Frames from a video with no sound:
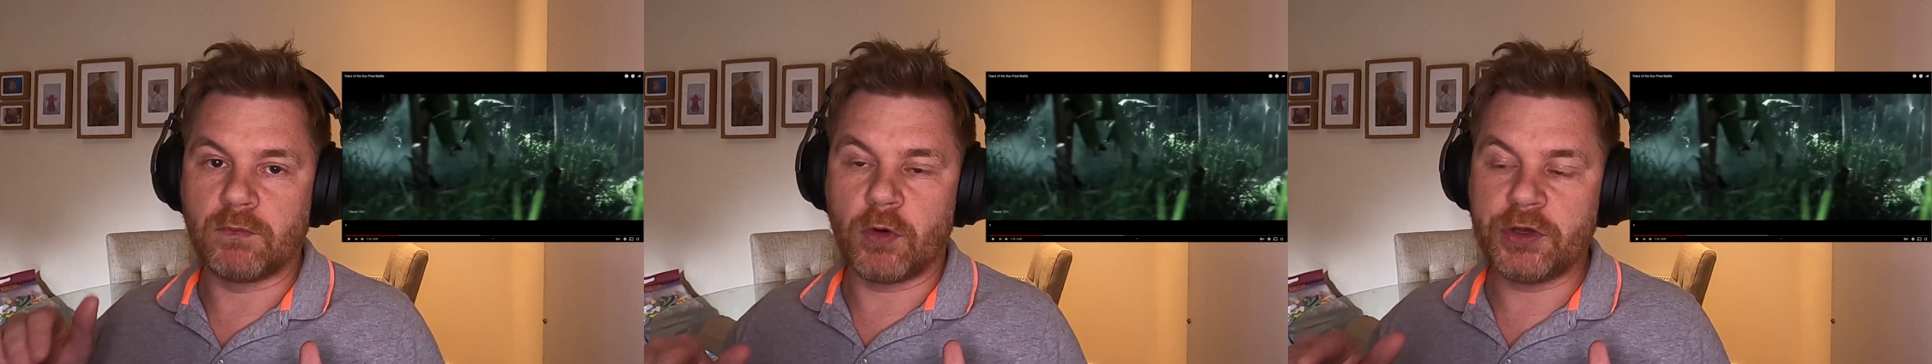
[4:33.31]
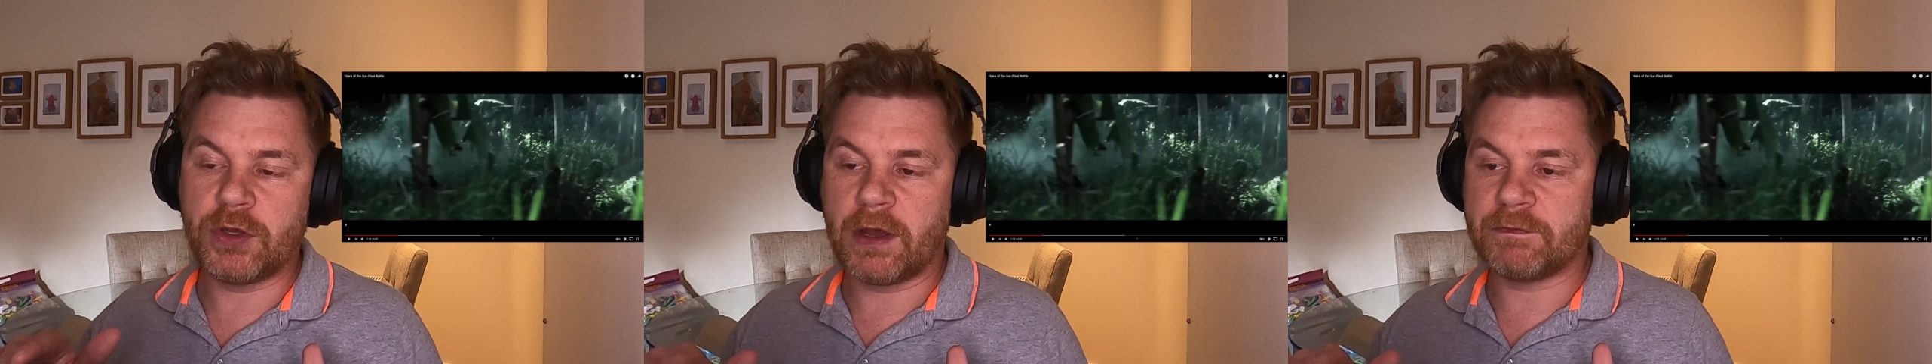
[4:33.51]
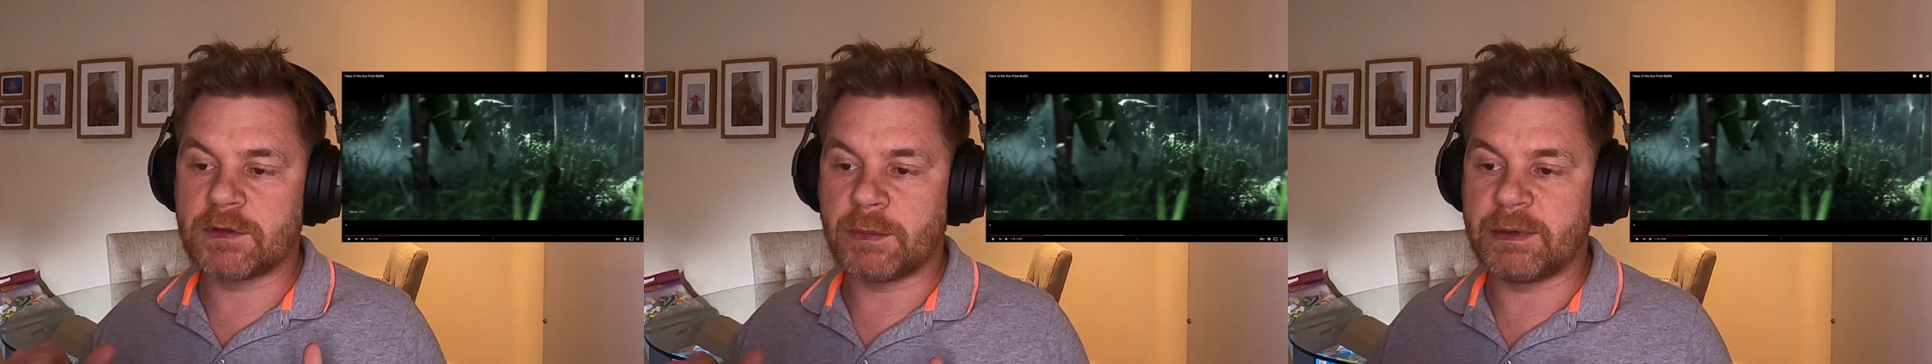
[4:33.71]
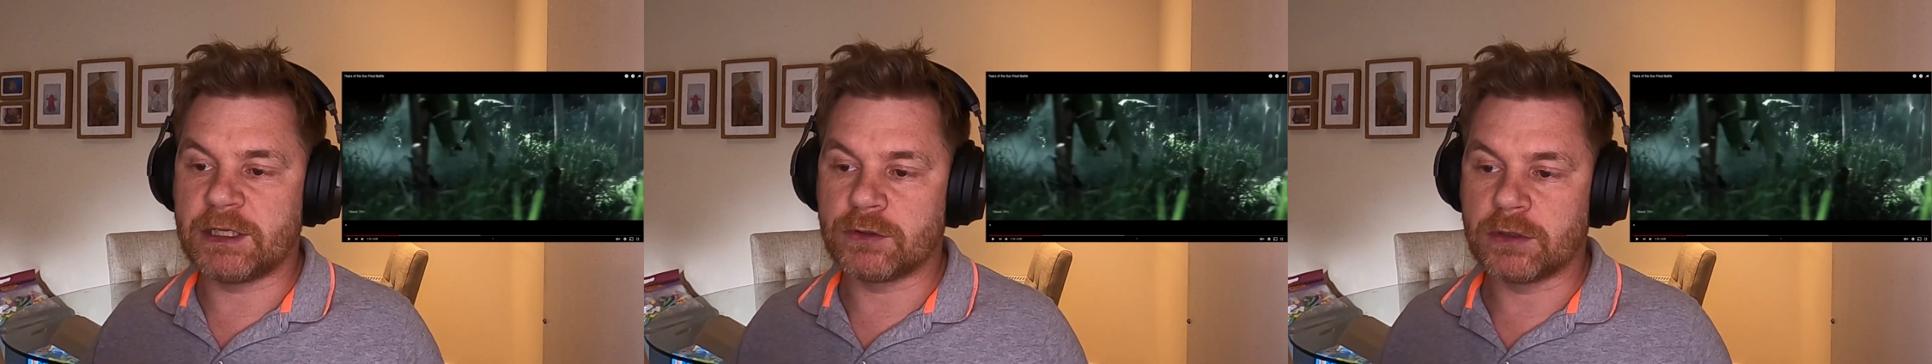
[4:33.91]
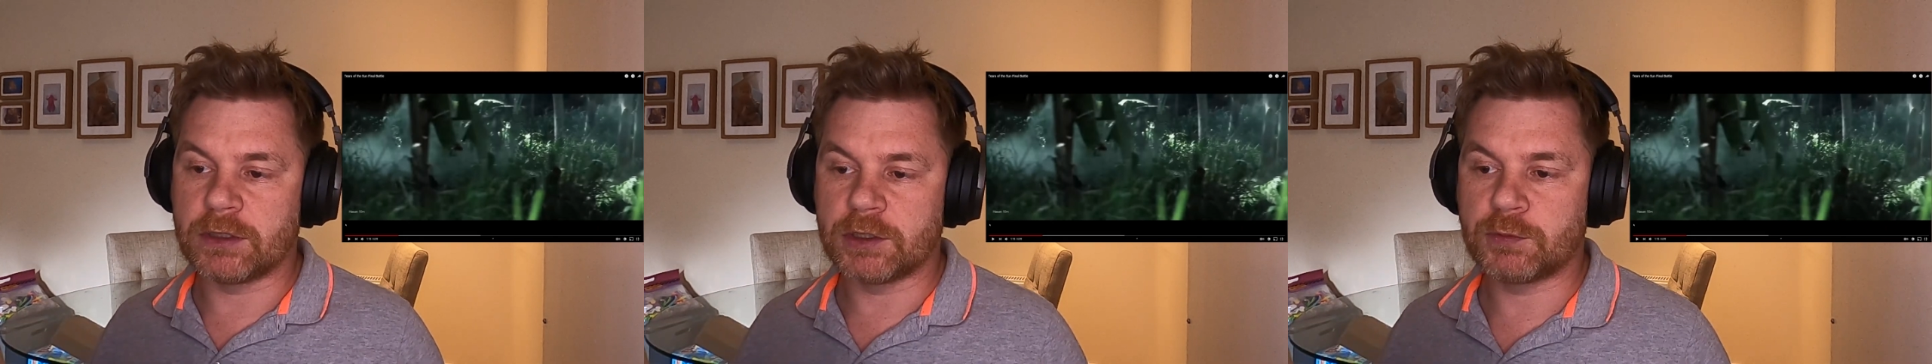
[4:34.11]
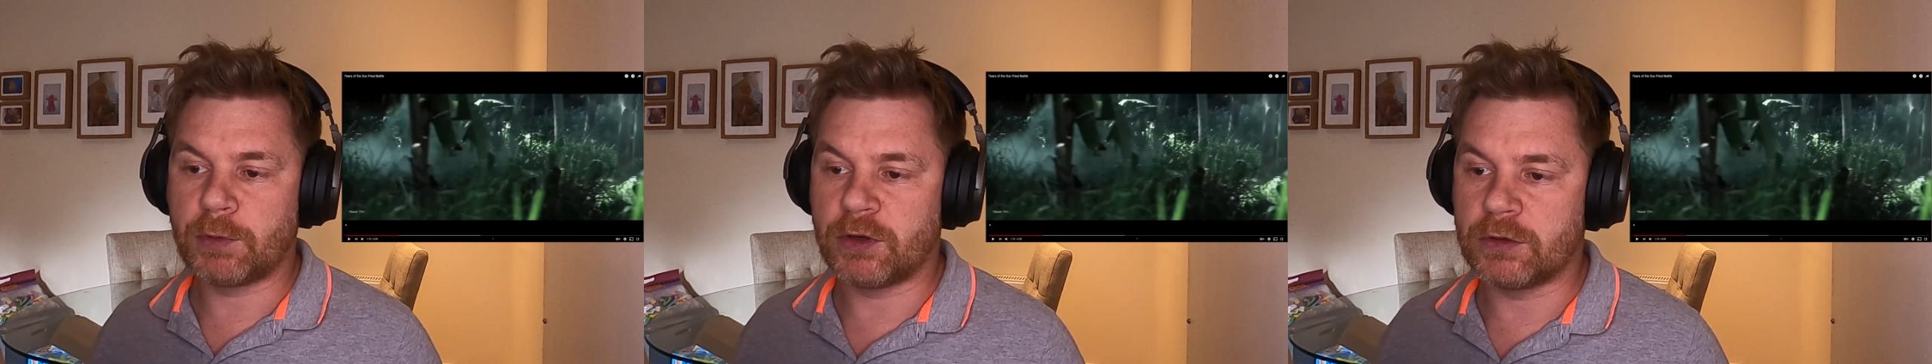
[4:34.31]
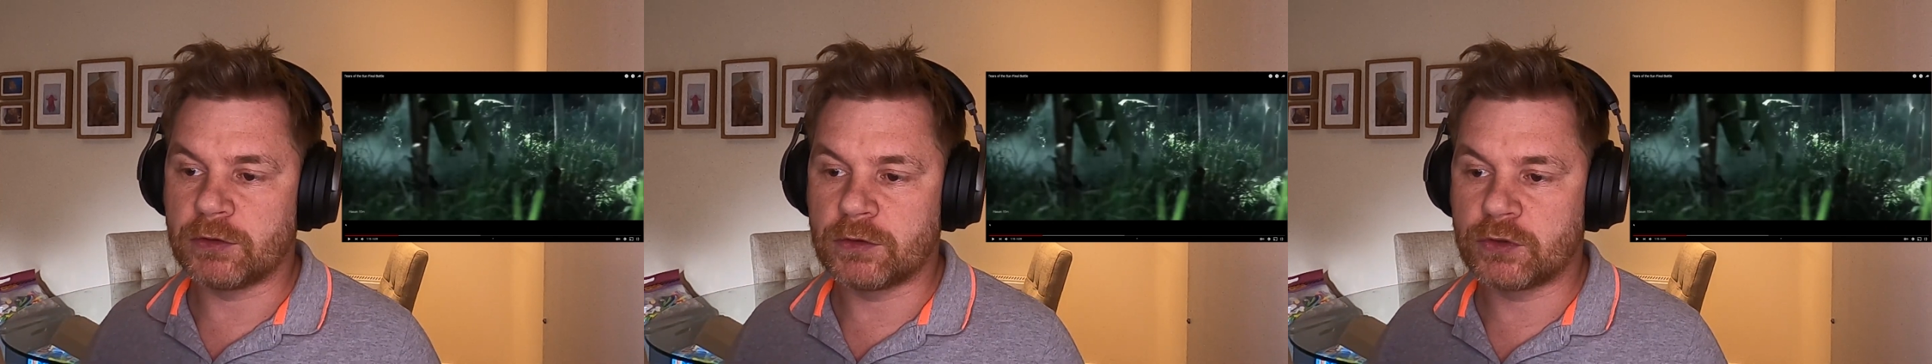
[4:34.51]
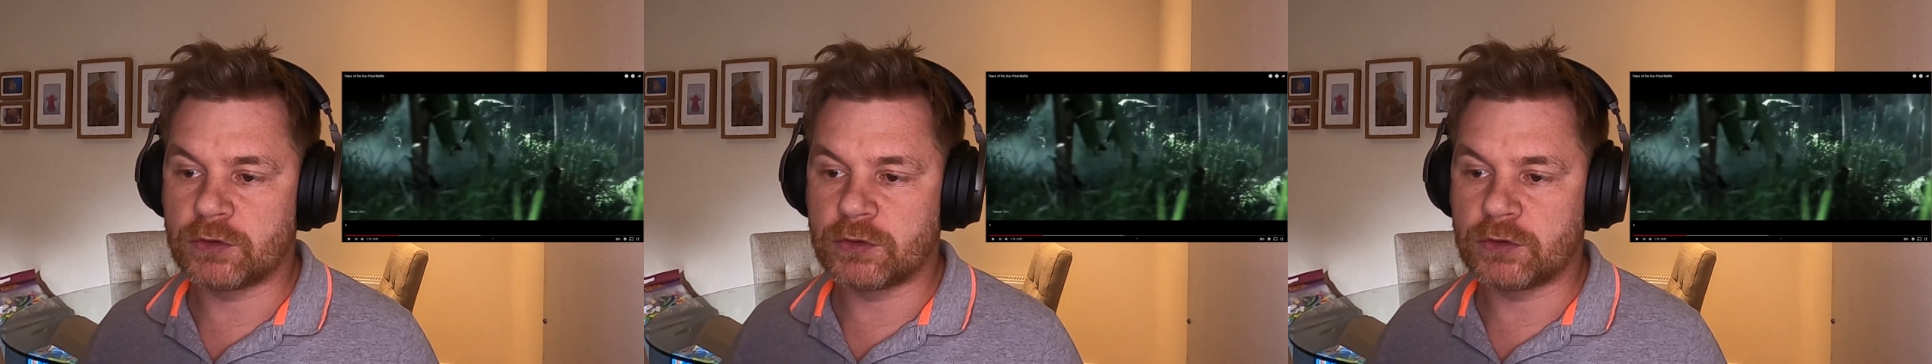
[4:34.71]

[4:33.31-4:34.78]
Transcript: What you have to be doing is putting